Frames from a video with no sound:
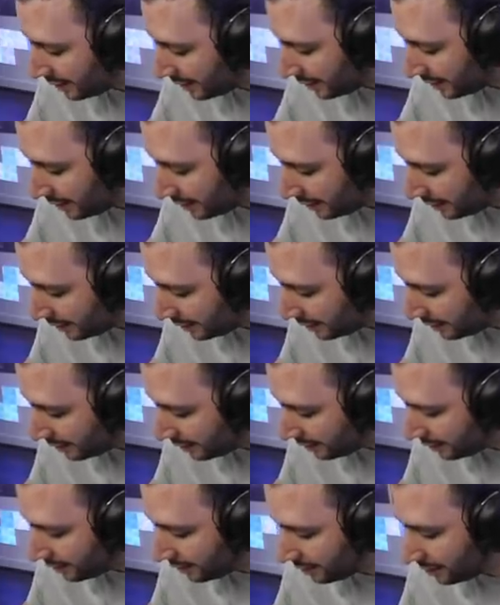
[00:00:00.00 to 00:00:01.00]

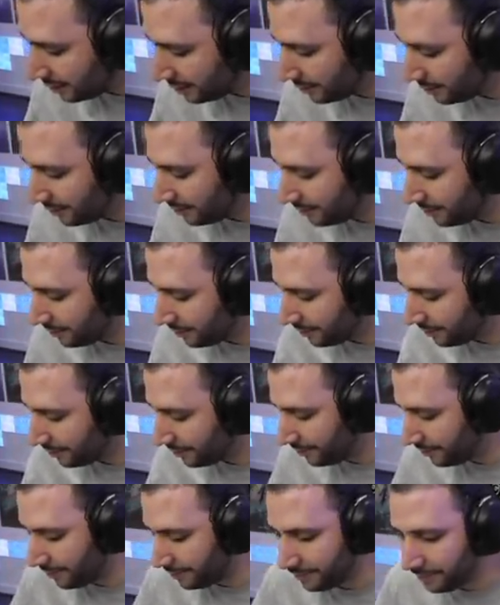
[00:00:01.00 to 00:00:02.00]

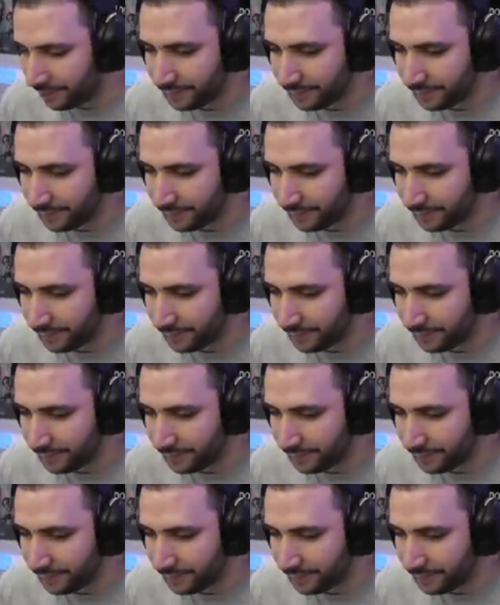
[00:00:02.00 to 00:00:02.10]
(silent)